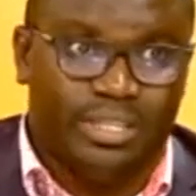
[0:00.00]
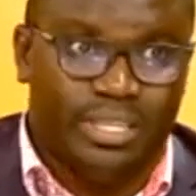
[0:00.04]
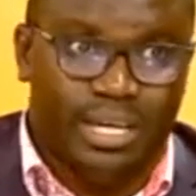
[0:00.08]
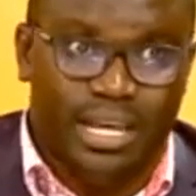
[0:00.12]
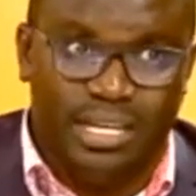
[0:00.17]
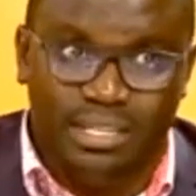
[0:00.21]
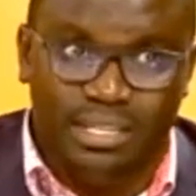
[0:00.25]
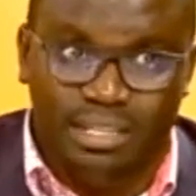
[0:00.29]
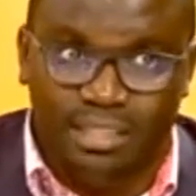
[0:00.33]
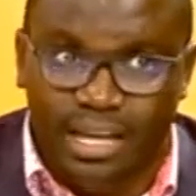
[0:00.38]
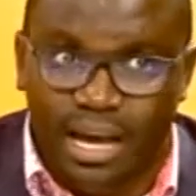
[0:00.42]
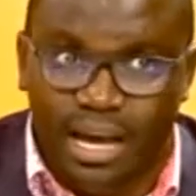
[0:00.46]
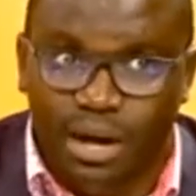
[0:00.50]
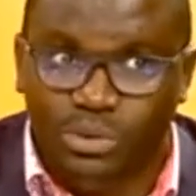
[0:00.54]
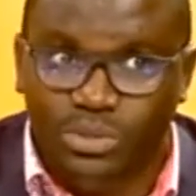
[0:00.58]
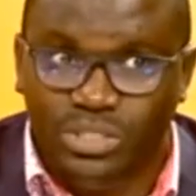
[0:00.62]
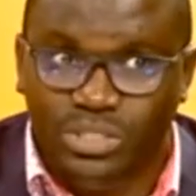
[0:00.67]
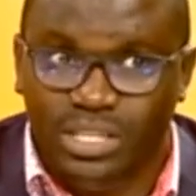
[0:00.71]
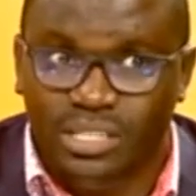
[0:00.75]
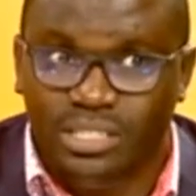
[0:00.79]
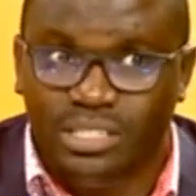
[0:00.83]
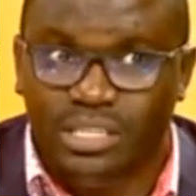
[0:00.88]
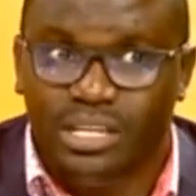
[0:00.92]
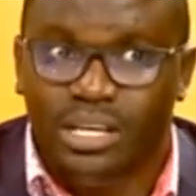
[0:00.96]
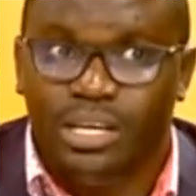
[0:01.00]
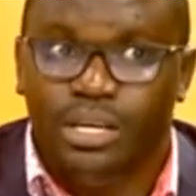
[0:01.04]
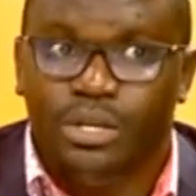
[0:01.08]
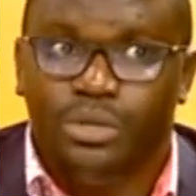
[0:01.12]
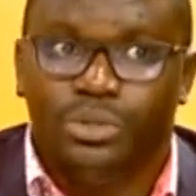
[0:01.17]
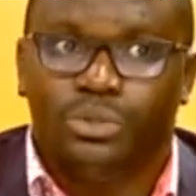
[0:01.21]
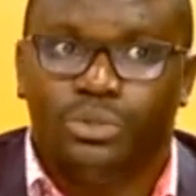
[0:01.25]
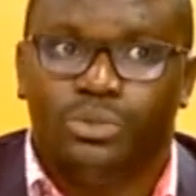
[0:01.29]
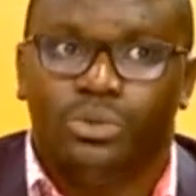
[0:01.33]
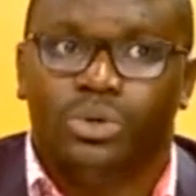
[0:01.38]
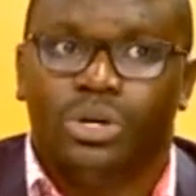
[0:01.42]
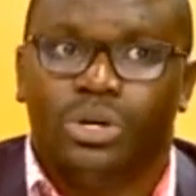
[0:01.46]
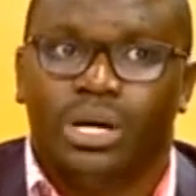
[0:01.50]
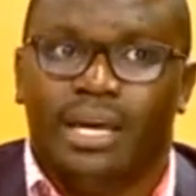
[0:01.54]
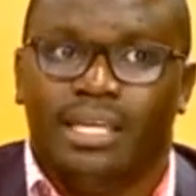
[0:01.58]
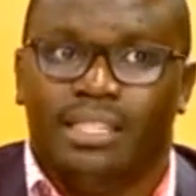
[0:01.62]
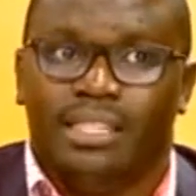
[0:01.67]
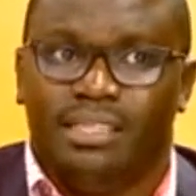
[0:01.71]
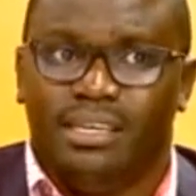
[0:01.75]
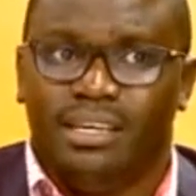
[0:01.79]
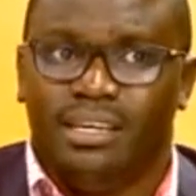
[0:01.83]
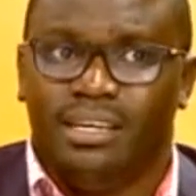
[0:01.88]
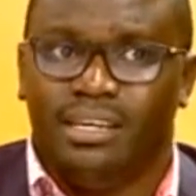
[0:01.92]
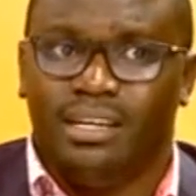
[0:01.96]
30,000. Mm -hmm. So I
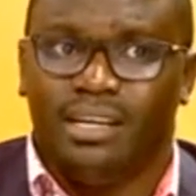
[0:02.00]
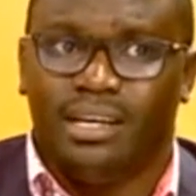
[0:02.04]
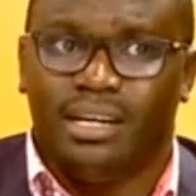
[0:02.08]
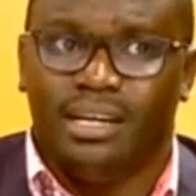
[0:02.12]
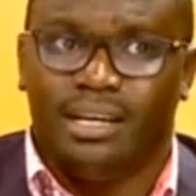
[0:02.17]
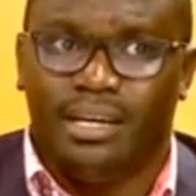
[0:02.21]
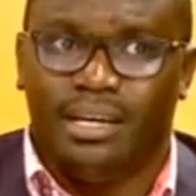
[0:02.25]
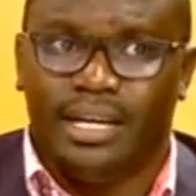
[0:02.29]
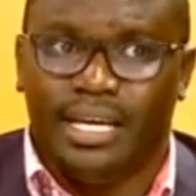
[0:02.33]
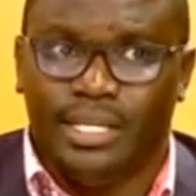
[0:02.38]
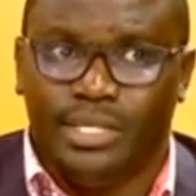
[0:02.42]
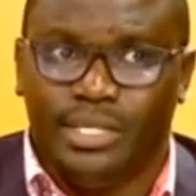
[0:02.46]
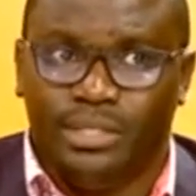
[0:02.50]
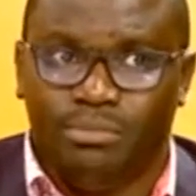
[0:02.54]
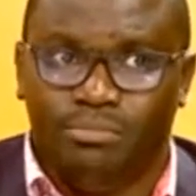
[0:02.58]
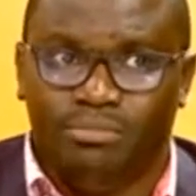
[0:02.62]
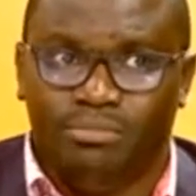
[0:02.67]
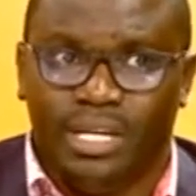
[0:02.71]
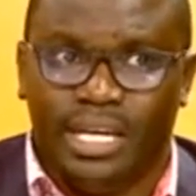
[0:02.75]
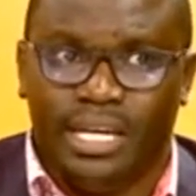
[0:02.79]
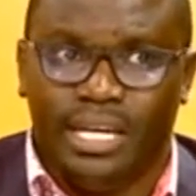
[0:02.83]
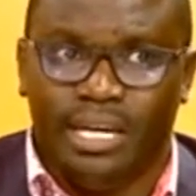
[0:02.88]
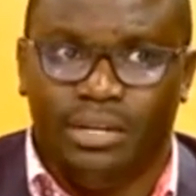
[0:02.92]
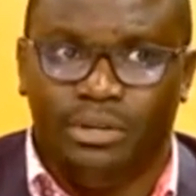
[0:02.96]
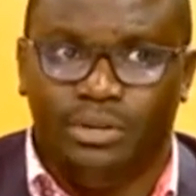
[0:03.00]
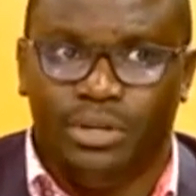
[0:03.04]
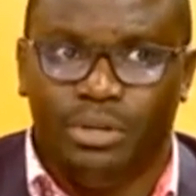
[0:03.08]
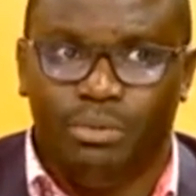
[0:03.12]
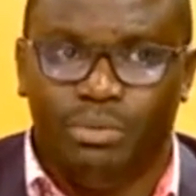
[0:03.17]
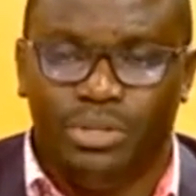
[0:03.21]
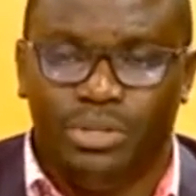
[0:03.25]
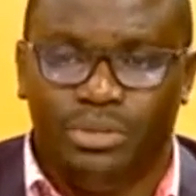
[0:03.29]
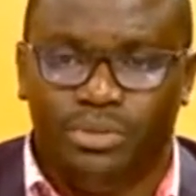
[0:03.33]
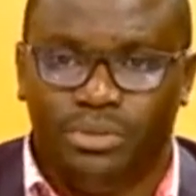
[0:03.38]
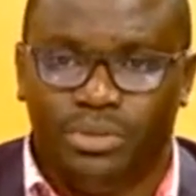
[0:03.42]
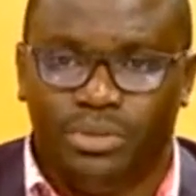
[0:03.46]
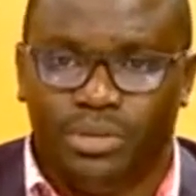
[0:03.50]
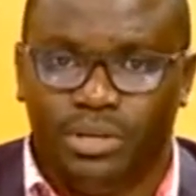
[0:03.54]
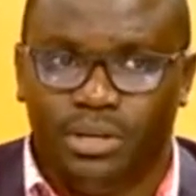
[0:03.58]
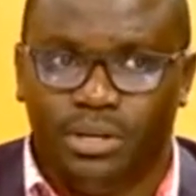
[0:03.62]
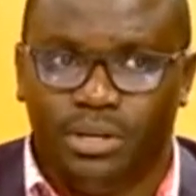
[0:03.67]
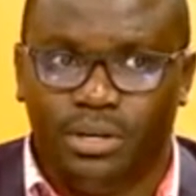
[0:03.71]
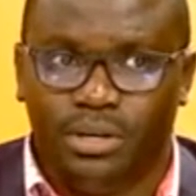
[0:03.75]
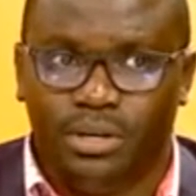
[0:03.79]
think uh, I, I agree with uh,